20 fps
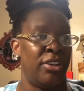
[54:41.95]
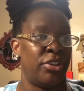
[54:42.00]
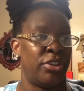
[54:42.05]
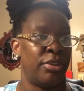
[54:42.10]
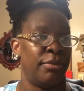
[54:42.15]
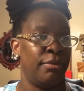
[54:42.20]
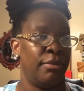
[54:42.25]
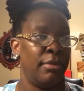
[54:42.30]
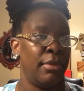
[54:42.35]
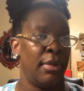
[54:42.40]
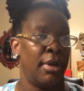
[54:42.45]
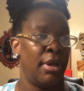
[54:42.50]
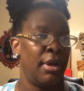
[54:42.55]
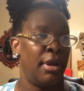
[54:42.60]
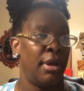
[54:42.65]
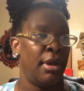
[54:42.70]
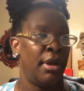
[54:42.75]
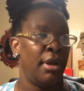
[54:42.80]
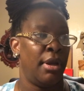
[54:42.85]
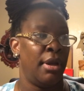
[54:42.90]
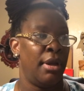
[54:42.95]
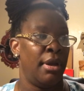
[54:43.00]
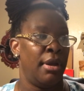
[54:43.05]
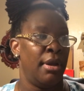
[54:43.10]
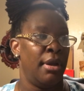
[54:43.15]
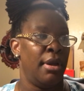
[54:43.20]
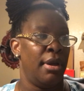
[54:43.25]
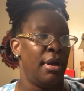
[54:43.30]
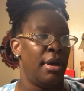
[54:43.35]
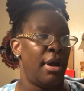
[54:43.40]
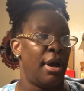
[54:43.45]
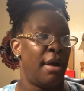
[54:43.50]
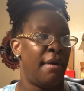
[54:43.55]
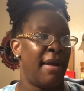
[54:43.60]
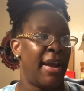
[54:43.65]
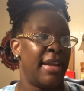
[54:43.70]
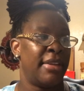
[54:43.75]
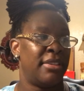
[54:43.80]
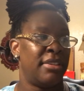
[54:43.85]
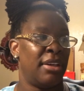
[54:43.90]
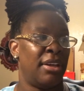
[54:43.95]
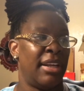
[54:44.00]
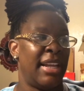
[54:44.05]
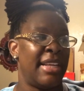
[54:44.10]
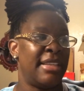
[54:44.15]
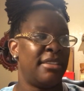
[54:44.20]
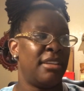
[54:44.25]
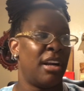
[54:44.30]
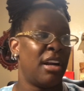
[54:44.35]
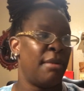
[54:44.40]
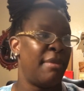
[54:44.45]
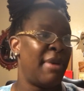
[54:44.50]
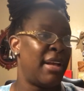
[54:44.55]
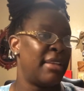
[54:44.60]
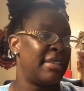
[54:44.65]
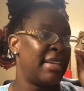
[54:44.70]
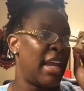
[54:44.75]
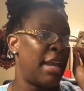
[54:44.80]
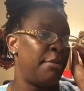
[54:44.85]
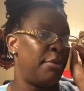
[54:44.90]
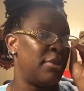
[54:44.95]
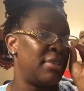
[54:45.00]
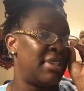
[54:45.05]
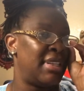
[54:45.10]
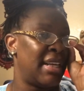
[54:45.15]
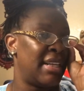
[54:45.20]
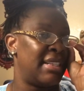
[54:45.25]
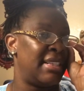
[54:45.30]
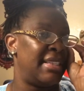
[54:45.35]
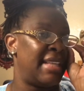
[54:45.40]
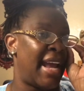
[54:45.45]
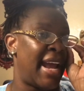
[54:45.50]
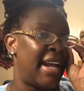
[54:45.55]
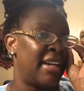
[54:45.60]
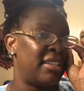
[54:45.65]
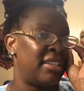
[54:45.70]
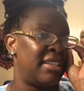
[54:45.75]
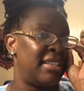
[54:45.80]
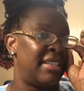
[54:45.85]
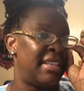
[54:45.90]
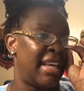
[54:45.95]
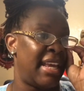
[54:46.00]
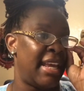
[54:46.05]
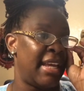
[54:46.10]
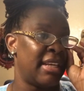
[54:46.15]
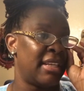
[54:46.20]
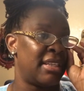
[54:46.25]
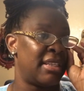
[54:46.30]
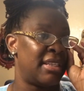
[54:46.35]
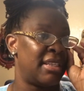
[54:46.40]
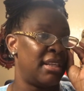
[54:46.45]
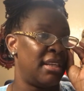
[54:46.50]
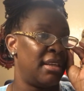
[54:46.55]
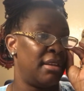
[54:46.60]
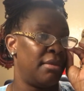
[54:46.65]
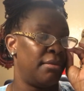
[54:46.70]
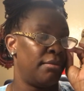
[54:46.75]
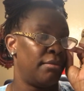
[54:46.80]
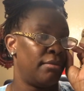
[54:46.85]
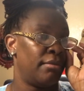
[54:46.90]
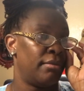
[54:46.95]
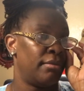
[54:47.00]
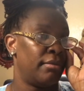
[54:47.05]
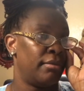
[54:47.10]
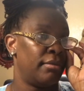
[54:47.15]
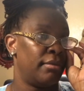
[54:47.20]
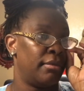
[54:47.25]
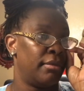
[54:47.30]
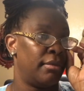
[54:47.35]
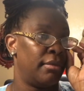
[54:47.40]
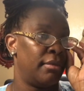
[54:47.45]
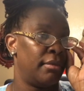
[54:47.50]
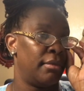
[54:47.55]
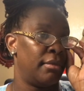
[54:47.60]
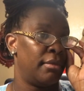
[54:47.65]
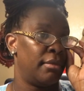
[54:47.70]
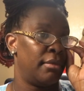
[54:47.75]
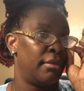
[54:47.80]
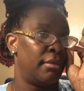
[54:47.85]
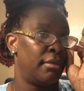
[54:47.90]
cervix will change. All right, so let's talk about table 6-6.